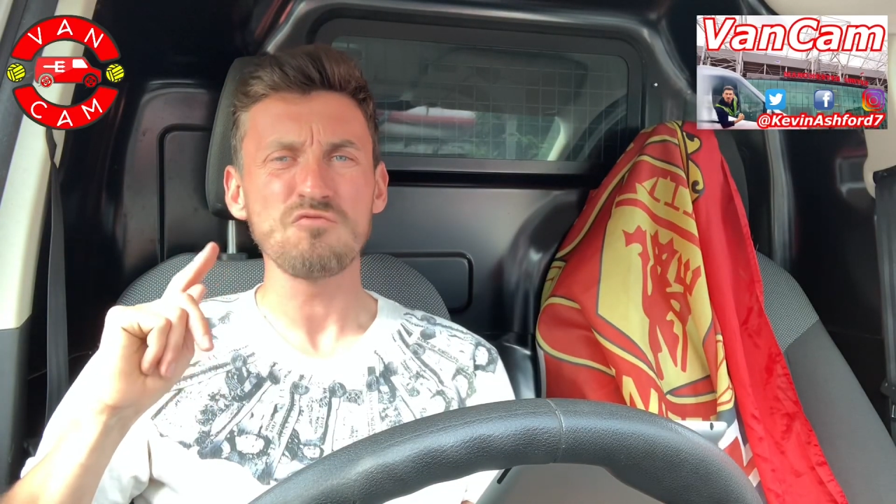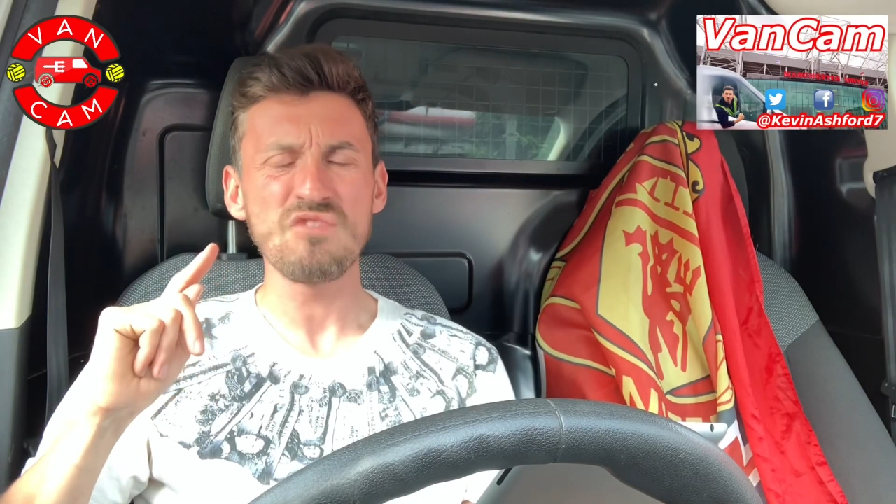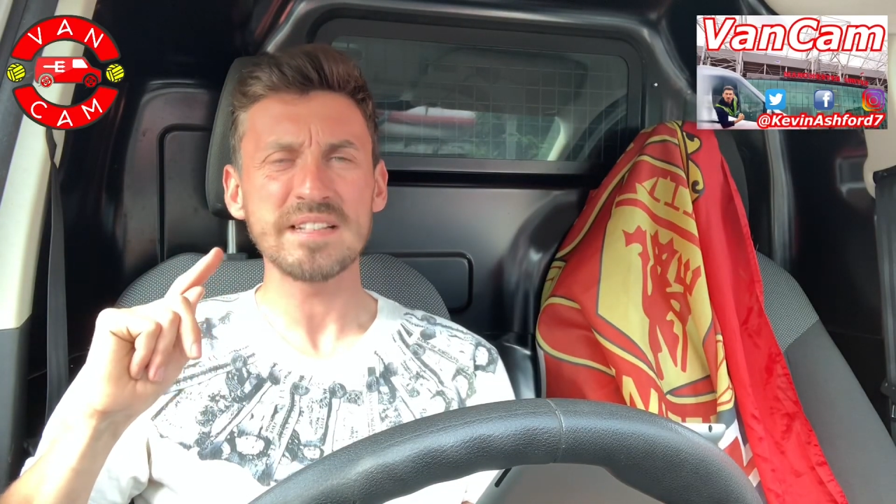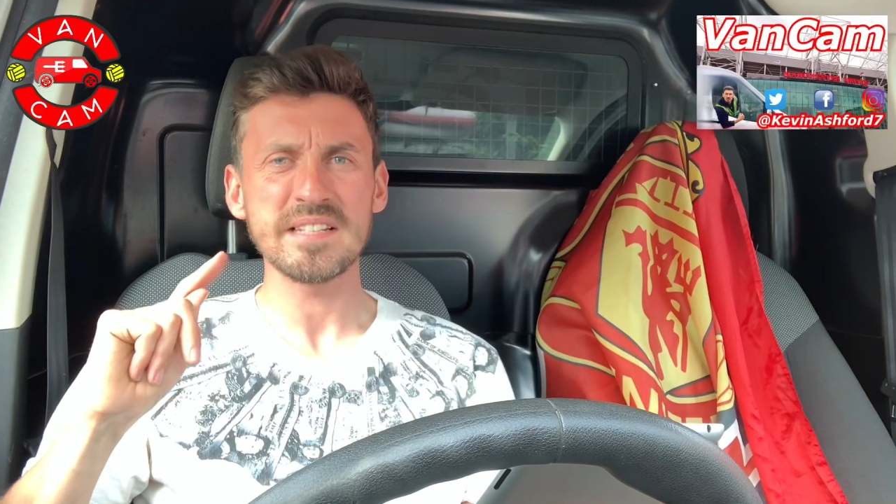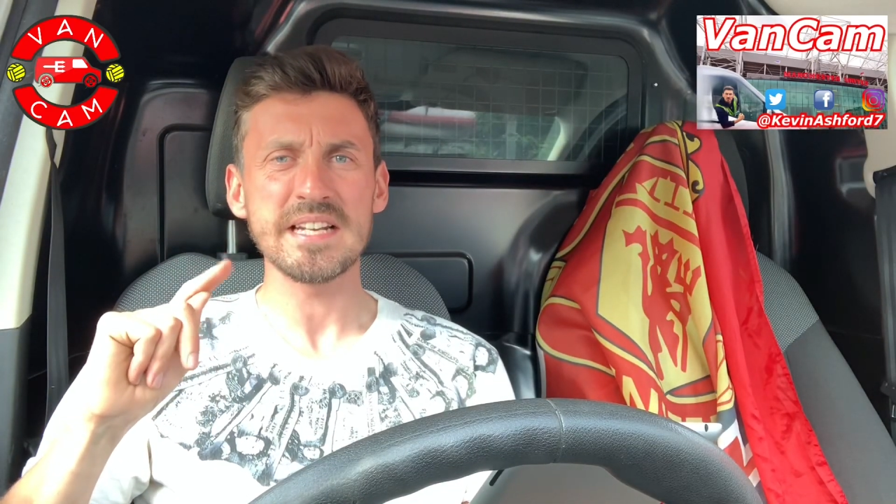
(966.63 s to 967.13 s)

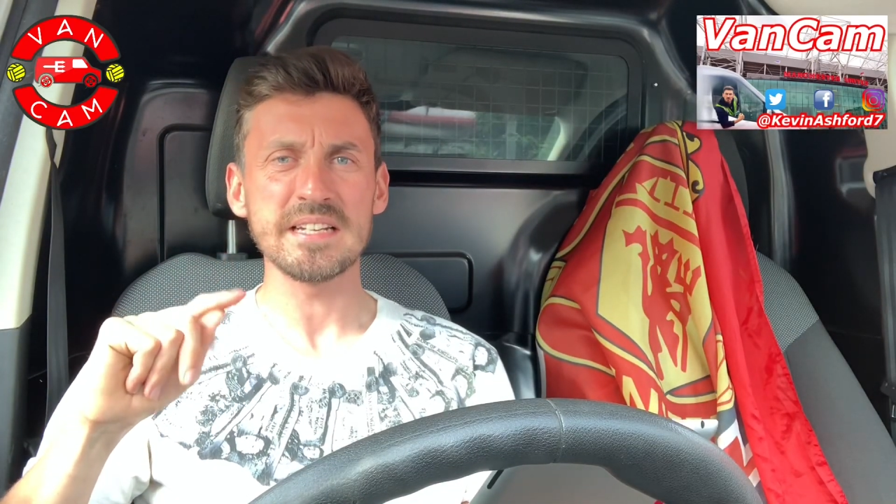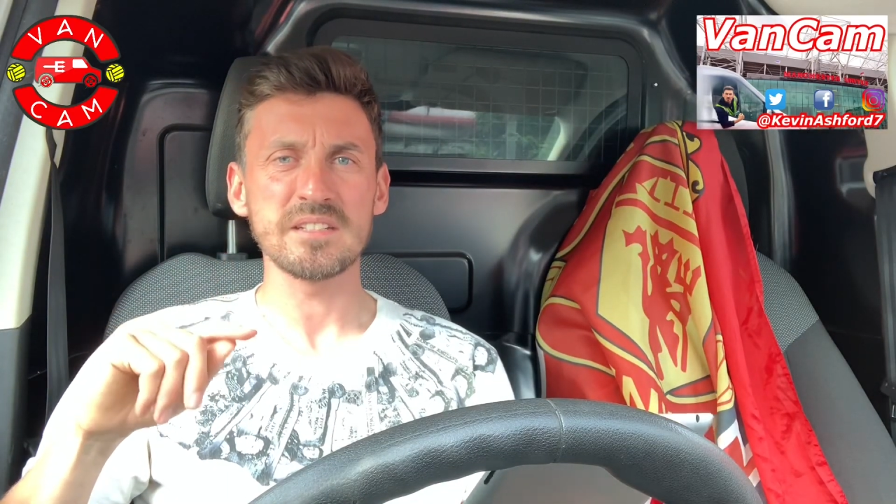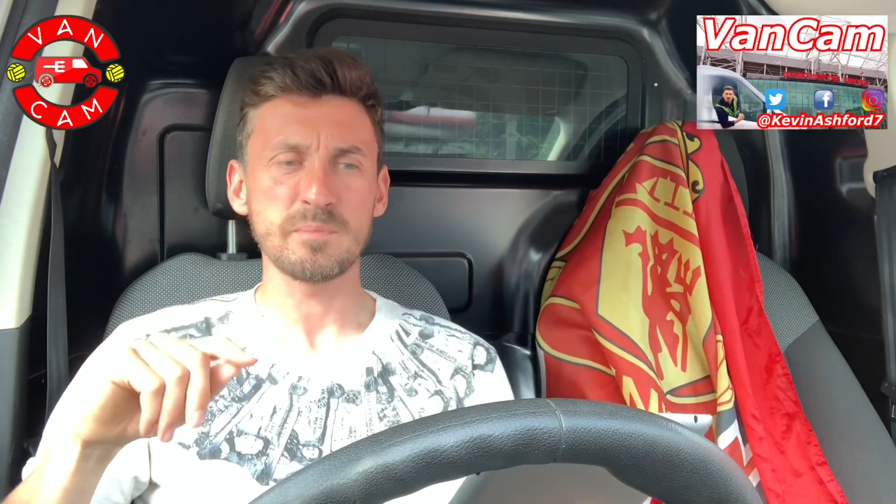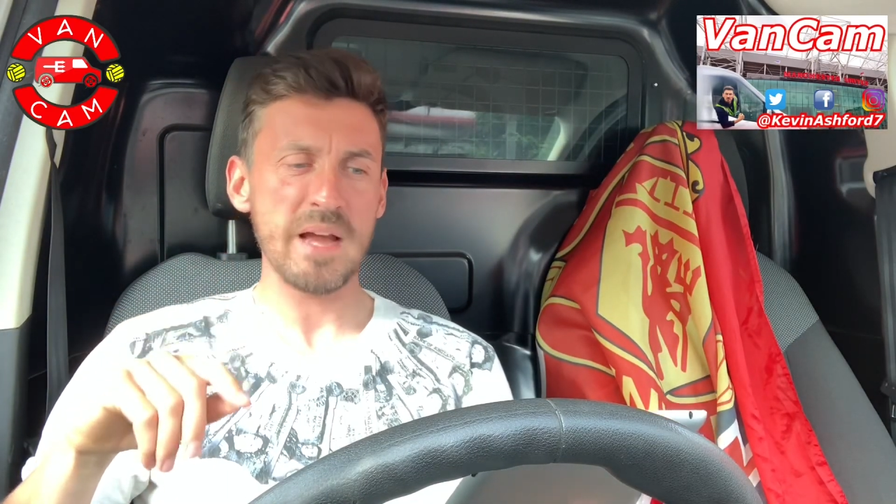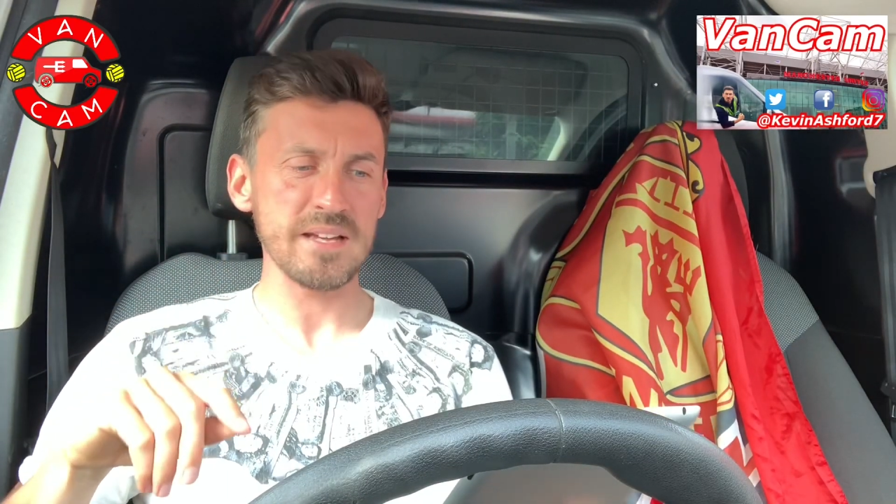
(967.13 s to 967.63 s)
red tinted
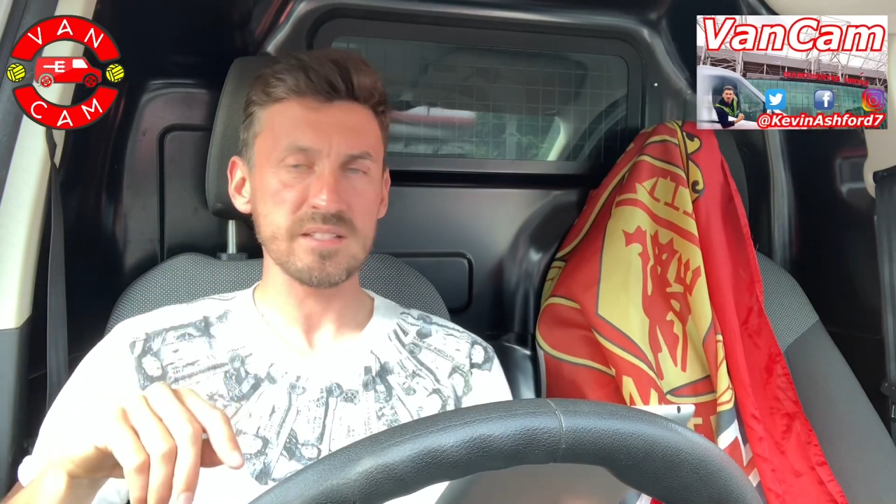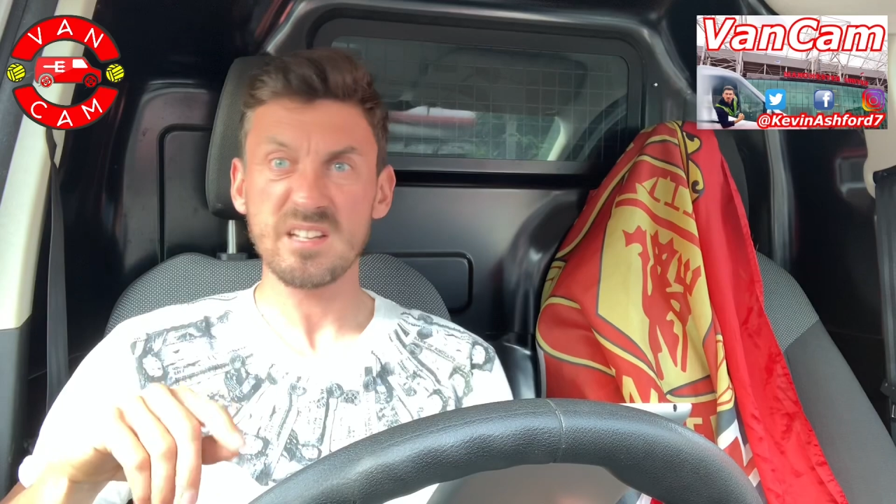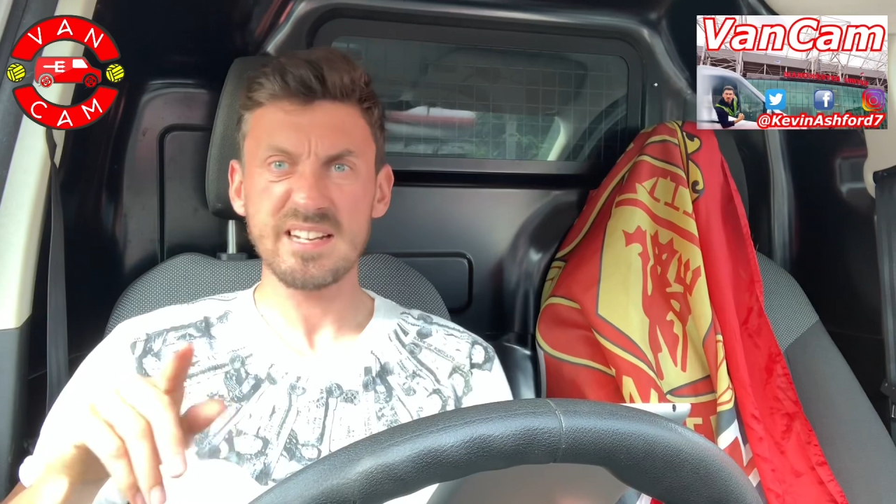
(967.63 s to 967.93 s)
specs,